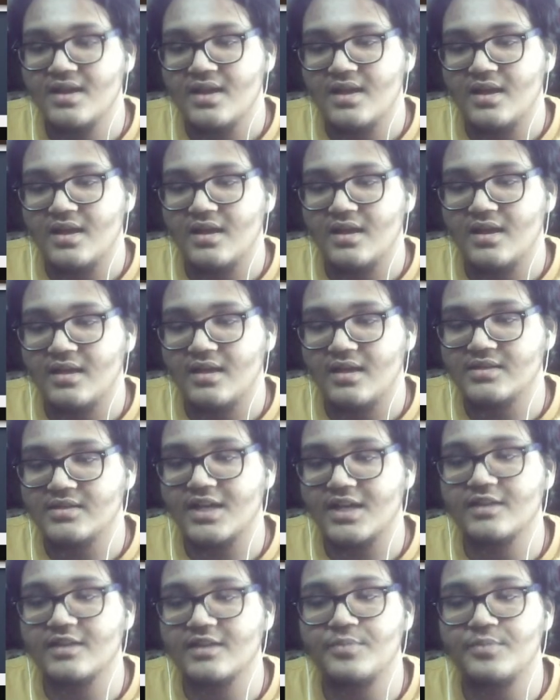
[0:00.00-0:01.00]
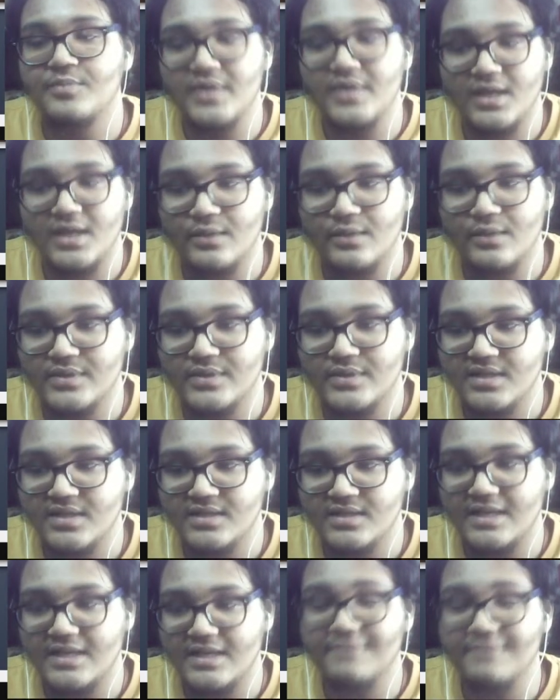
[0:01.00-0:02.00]
it's checking the
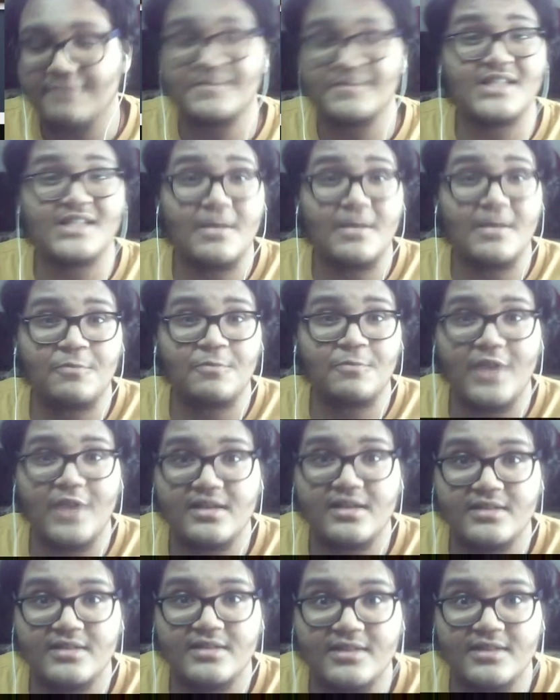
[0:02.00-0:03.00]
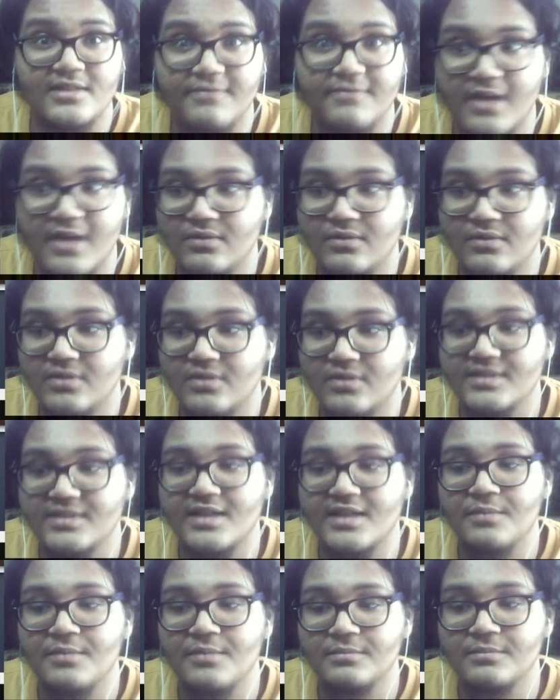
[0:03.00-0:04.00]
prerequisites. If some virus is found or
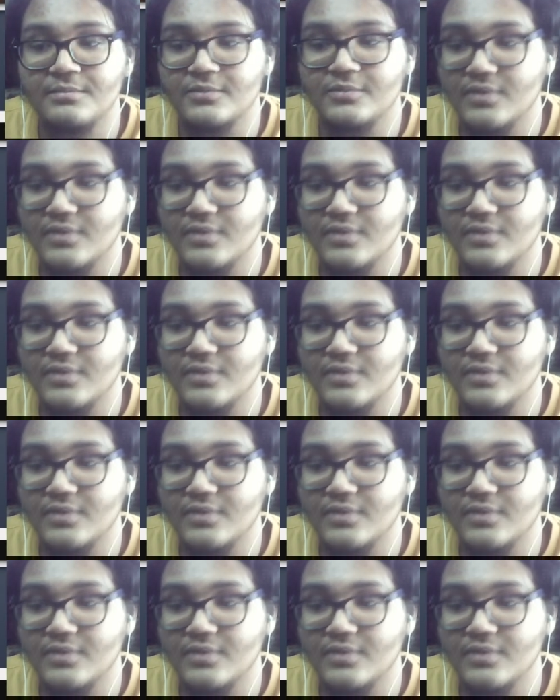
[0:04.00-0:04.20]
some